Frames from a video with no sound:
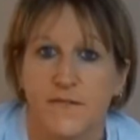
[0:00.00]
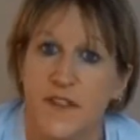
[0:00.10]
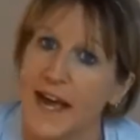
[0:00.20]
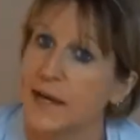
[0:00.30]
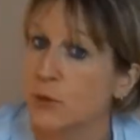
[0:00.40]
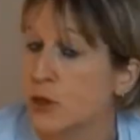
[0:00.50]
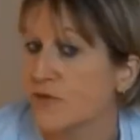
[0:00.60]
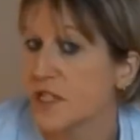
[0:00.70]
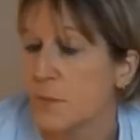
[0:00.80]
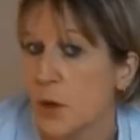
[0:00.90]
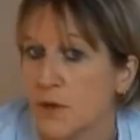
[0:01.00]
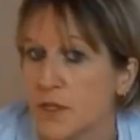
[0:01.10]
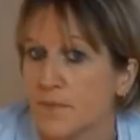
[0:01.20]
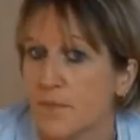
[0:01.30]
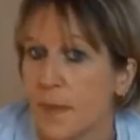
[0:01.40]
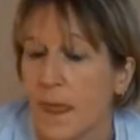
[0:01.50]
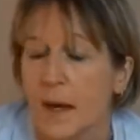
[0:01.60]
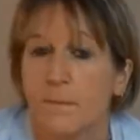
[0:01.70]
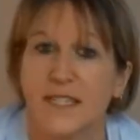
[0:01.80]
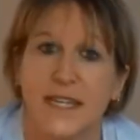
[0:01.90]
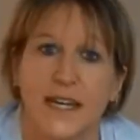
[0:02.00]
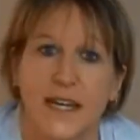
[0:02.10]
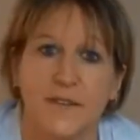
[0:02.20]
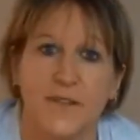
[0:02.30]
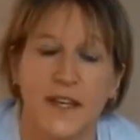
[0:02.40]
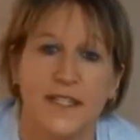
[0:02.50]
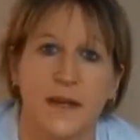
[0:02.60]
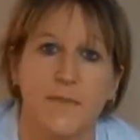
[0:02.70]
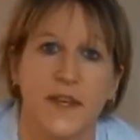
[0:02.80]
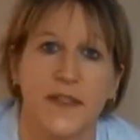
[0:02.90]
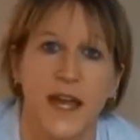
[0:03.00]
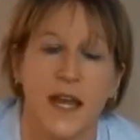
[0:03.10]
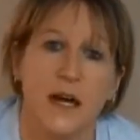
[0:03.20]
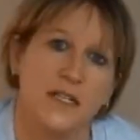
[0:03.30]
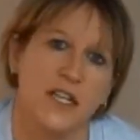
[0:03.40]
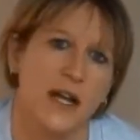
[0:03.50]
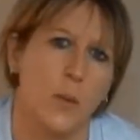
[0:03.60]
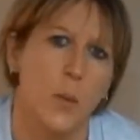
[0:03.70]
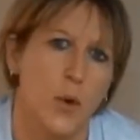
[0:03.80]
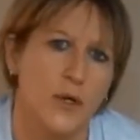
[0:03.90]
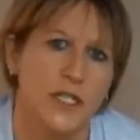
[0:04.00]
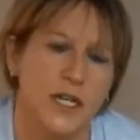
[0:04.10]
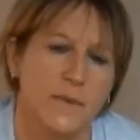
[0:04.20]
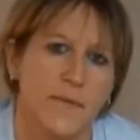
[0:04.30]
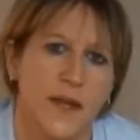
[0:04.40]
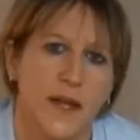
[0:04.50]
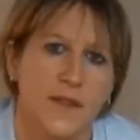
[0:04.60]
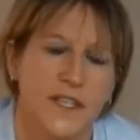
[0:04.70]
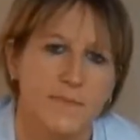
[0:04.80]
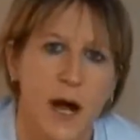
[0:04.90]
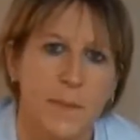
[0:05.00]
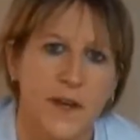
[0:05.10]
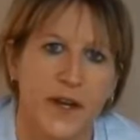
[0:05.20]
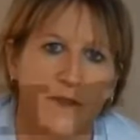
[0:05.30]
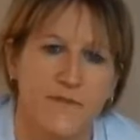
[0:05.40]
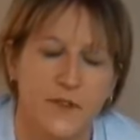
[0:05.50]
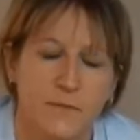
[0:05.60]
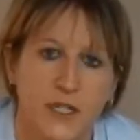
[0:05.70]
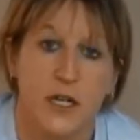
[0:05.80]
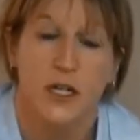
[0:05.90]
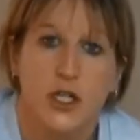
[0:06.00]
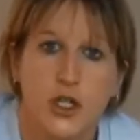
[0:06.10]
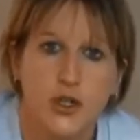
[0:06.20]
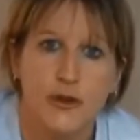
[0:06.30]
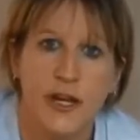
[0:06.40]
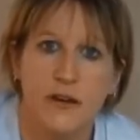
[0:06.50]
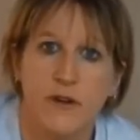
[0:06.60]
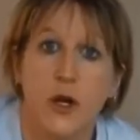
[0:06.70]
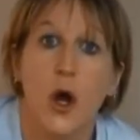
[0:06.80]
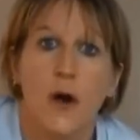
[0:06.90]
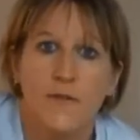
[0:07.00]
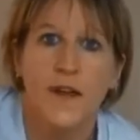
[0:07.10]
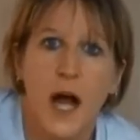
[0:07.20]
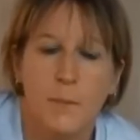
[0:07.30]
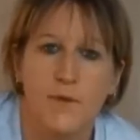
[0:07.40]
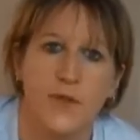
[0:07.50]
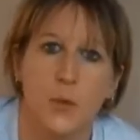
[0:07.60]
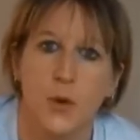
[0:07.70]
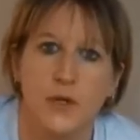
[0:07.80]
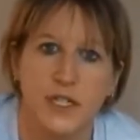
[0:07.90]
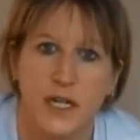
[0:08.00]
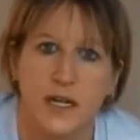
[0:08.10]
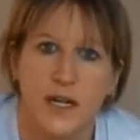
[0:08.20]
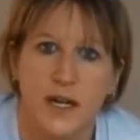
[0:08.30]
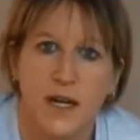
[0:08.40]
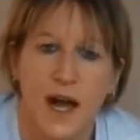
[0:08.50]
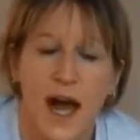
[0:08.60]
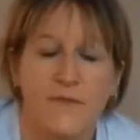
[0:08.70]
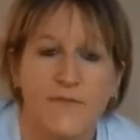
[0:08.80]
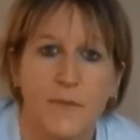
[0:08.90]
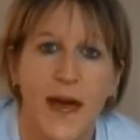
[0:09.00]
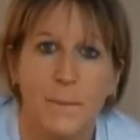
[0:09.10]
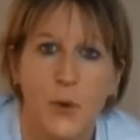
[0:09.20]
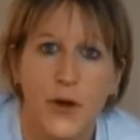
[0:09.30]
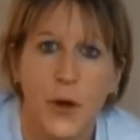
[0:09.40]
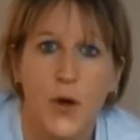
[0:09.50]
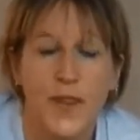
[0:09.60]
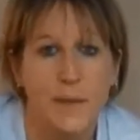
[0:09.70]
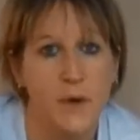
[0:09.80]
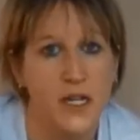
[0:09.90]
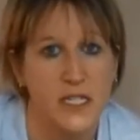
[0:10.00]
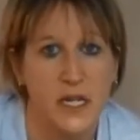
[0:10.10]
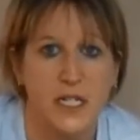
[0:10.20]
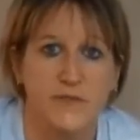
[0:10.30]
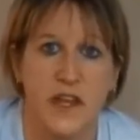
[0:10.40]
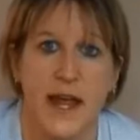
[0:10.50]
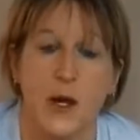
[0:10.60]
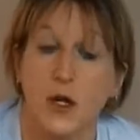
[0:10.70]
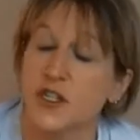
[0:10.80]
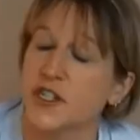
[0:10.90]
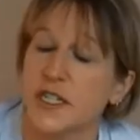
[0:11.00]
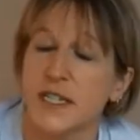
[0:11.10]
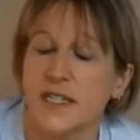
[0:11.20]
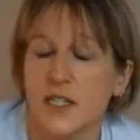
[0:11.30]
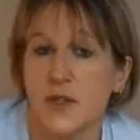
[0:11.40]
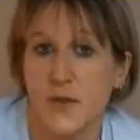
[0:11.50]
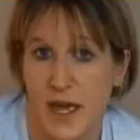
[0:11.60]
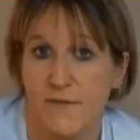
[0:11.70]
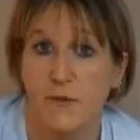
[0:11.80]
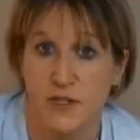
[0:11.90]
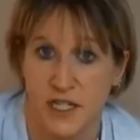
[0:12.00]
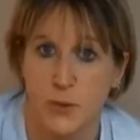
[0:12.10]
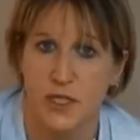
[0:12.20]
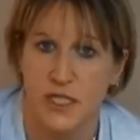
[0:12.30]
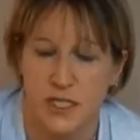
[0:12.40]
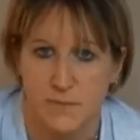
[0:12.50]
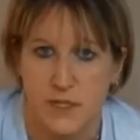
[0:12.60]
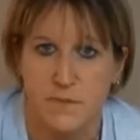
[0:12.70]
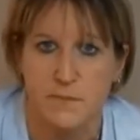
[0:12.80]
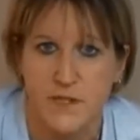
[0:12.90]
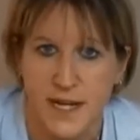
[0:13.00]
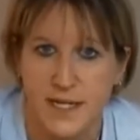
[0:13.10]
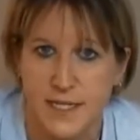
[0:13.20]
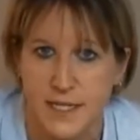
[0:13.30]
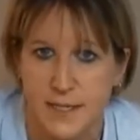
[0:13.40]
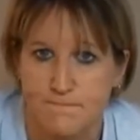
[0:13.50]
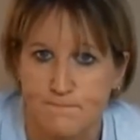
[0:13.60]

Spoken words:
for the animal to respond, particularly if there's something in their lungs like water. This might be enough for them to trigger a coughing up of the water. And from that point on, they might start to regain consciousness and you therefore deal with the symptoms presented.